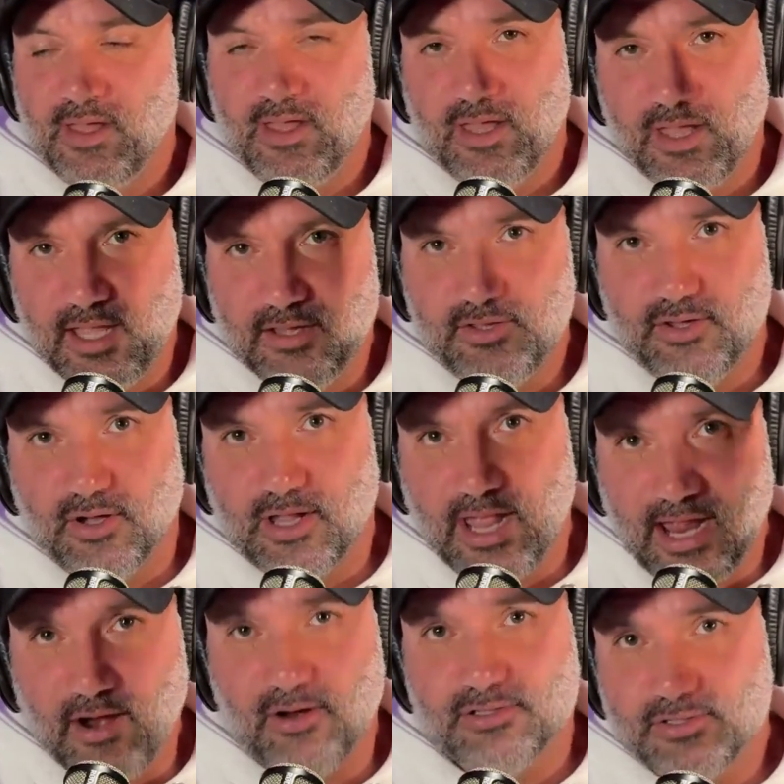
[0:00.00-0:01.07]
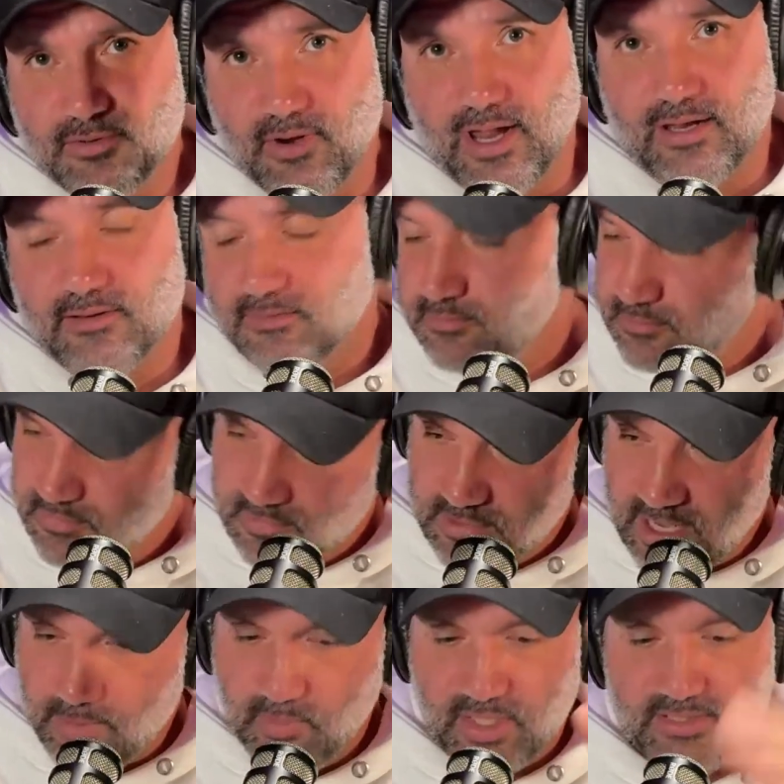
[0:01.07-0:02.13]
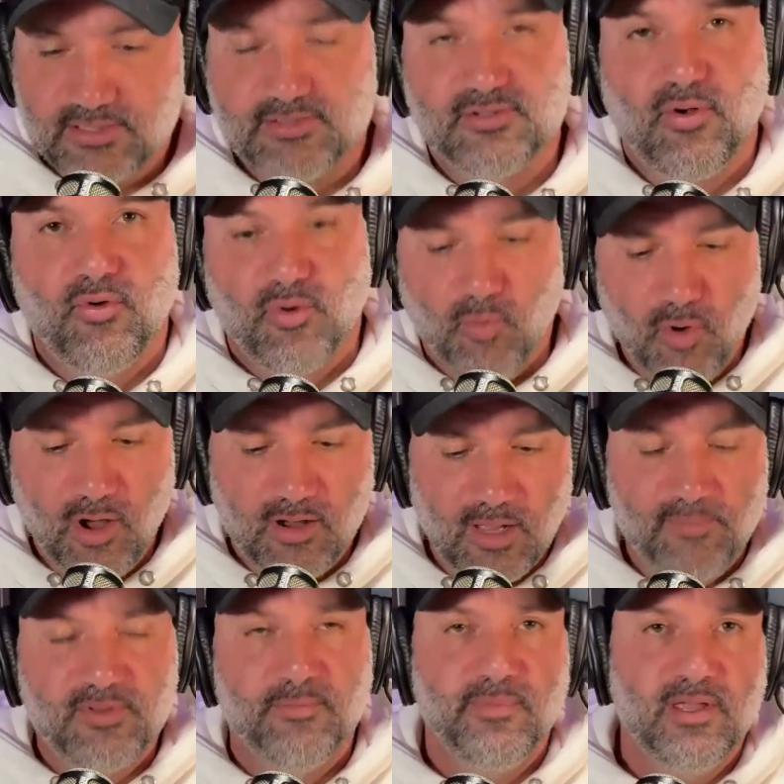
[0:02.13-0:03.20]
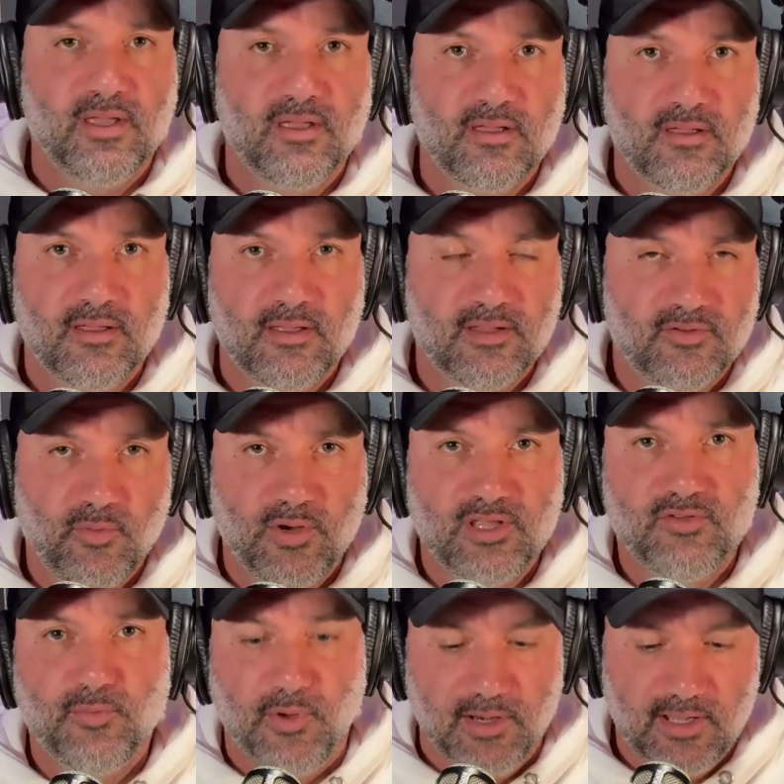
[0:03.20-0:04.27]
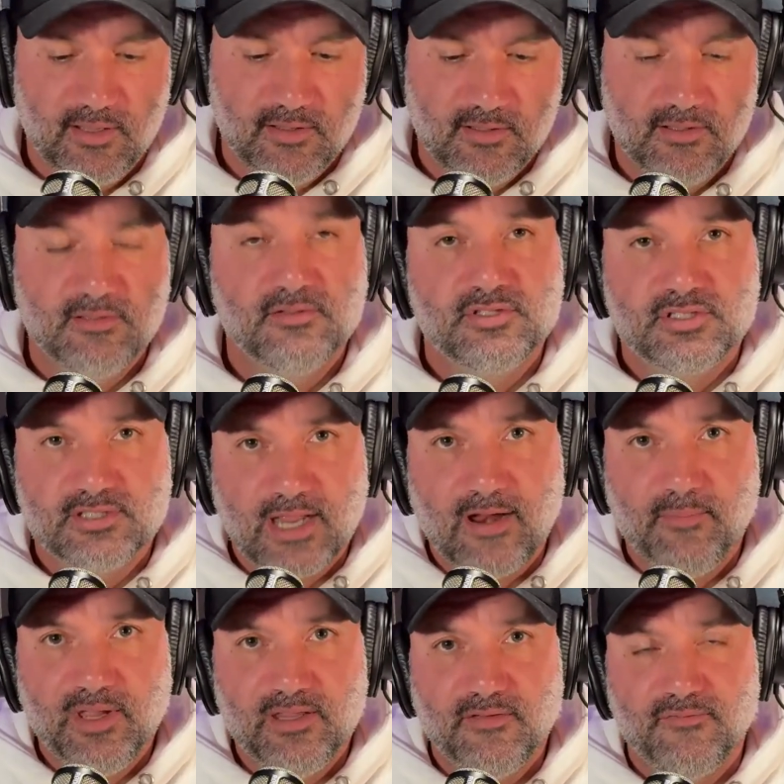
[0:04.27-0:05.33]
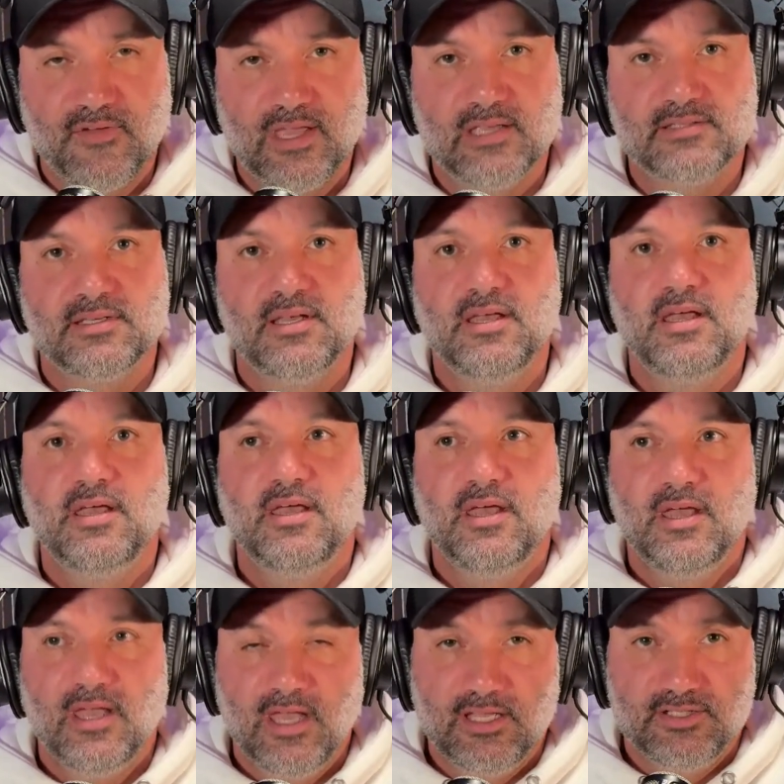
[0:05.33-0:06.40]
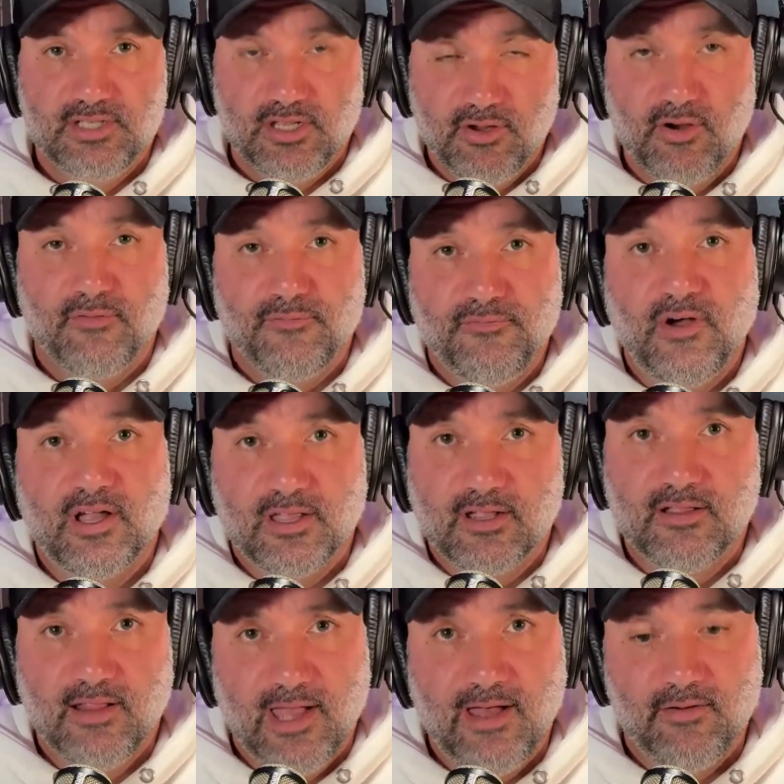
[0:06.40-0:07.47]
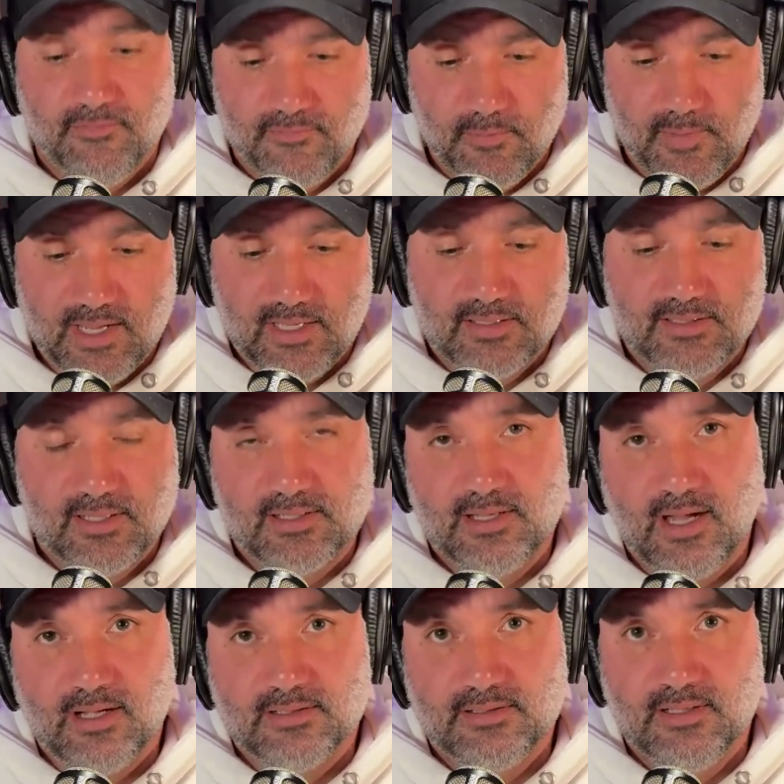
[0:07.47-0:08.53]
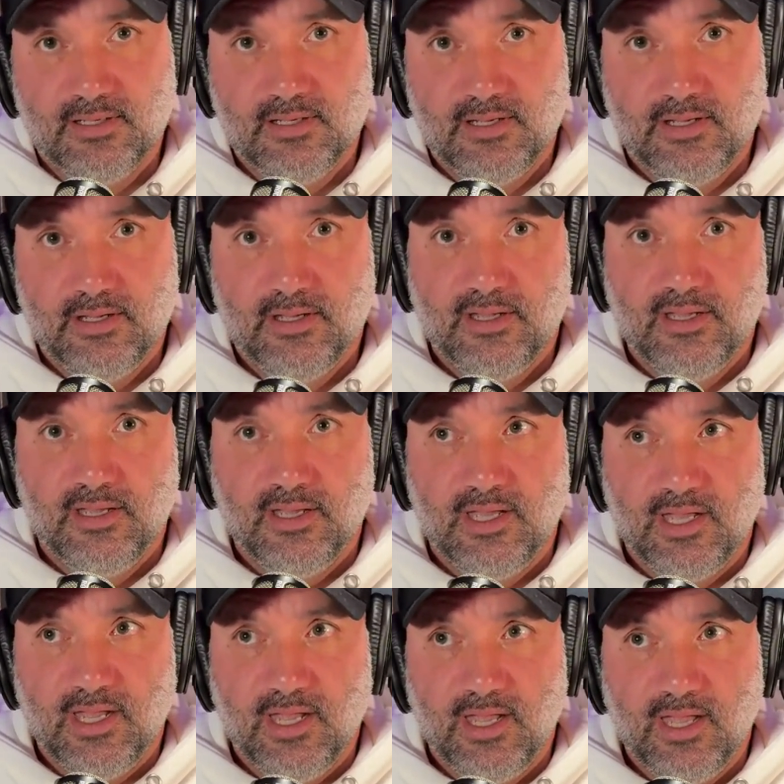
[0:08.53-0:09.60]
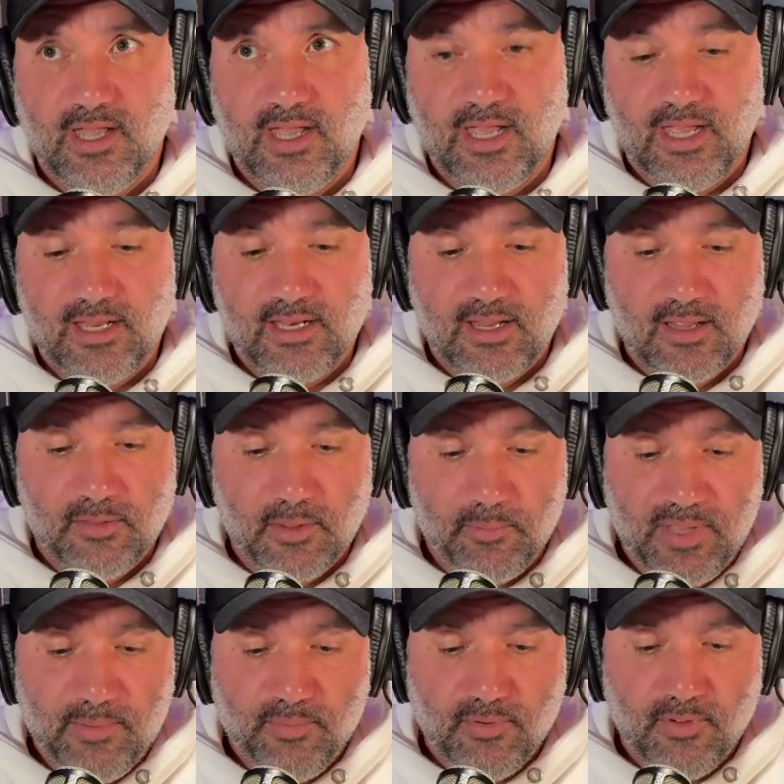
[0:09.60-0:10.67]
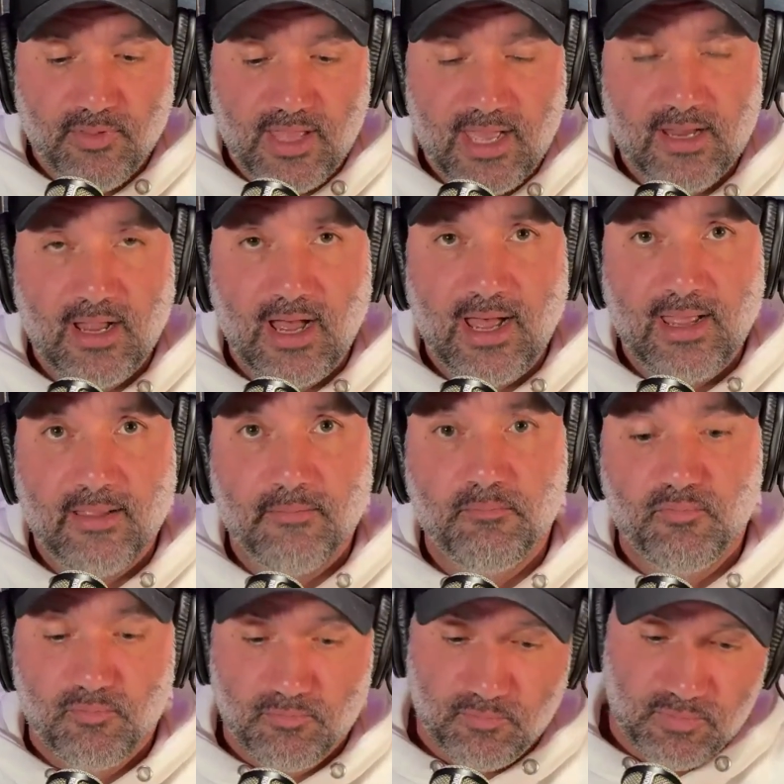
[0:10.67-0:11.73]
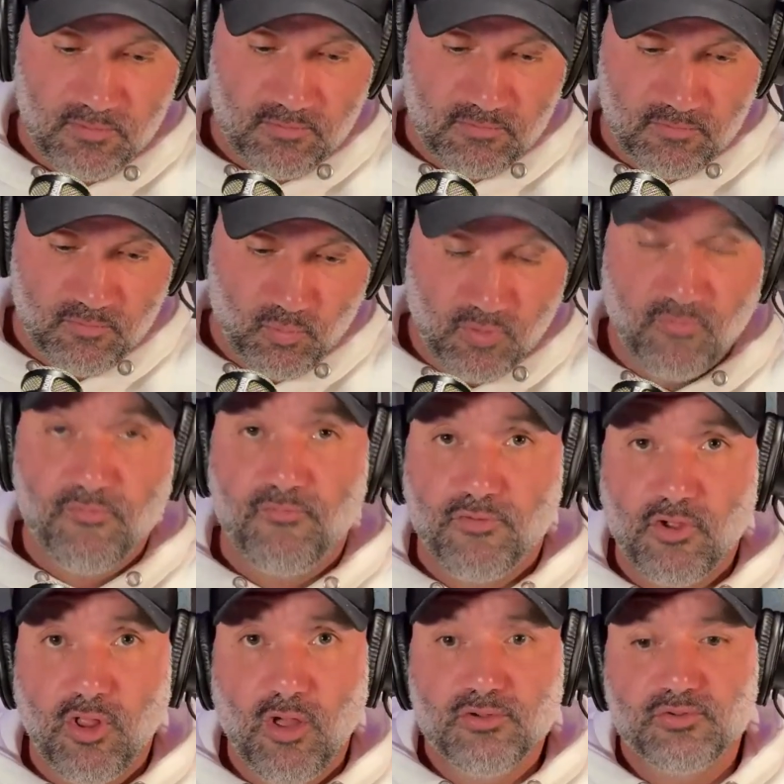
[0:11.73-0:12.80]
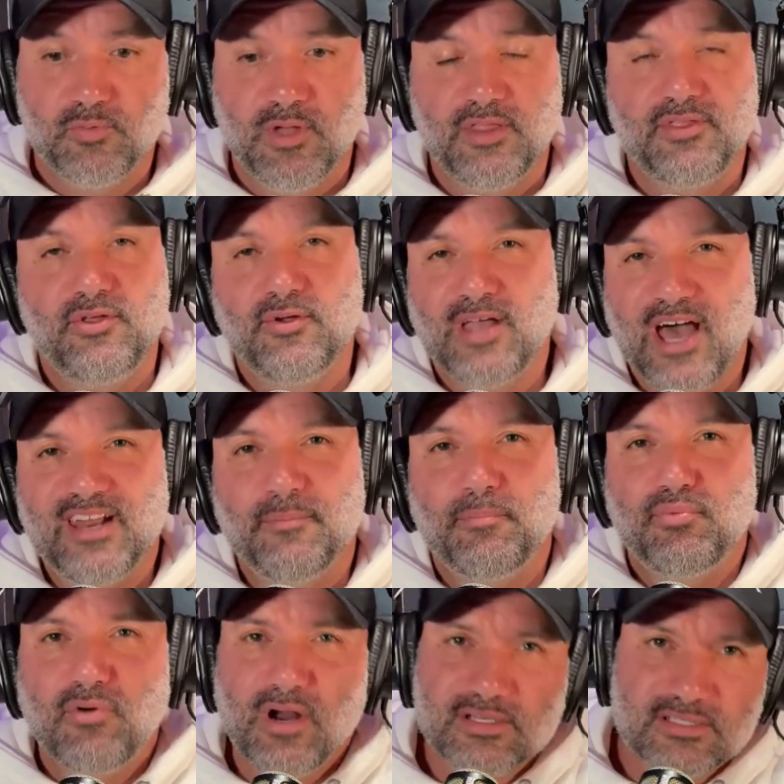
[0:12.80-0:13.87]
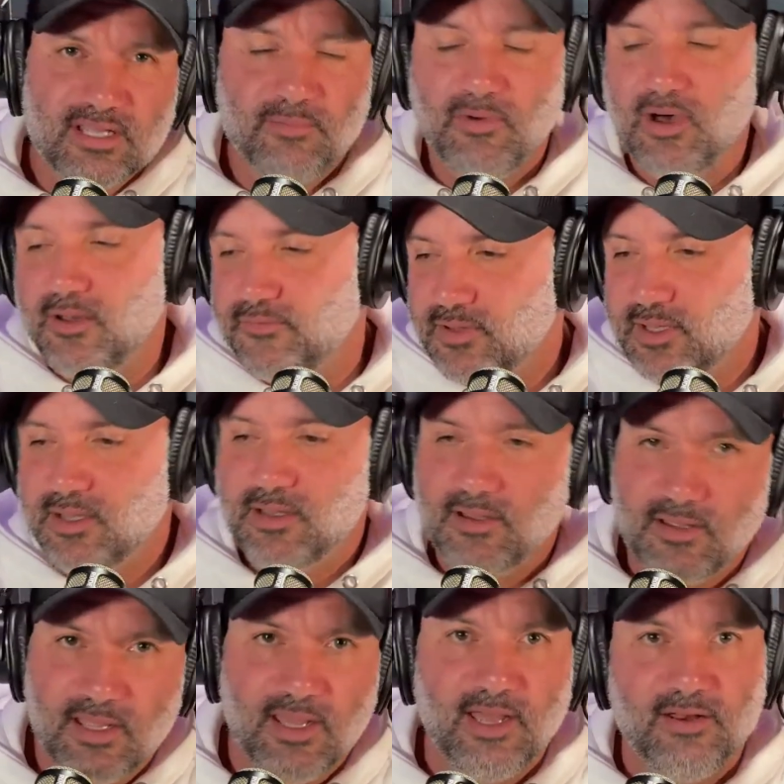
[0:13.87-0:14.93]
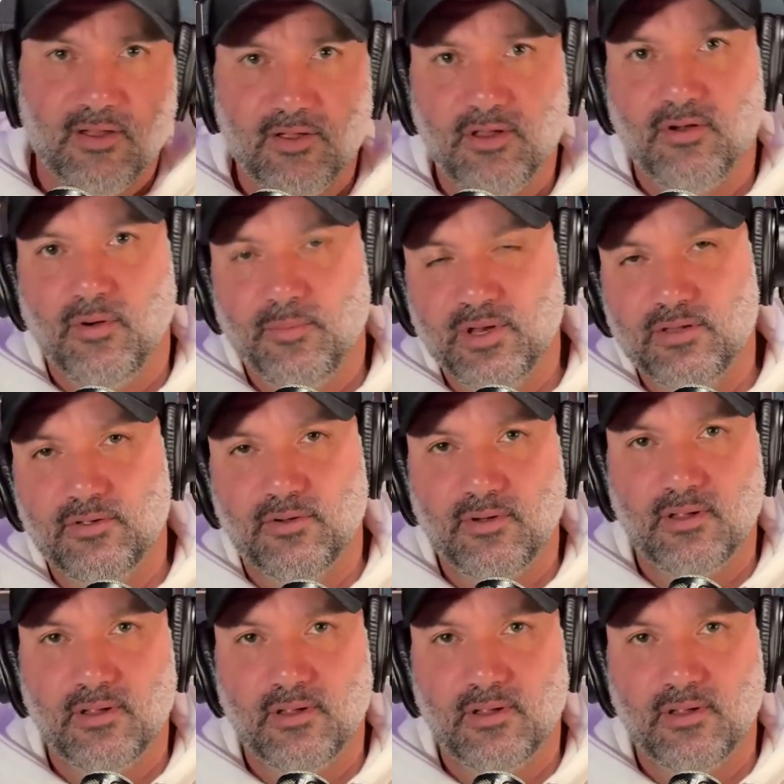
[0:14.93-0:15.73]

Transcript: it took Aaron Scranton, God bless his soul, to walk up to me in 2020, stare me in the face, and say, "You're a fucking clown for making TikToks." And the people that I were close with, you kind of brush them off, like, "Oh yeah, I know you don't want me to do it."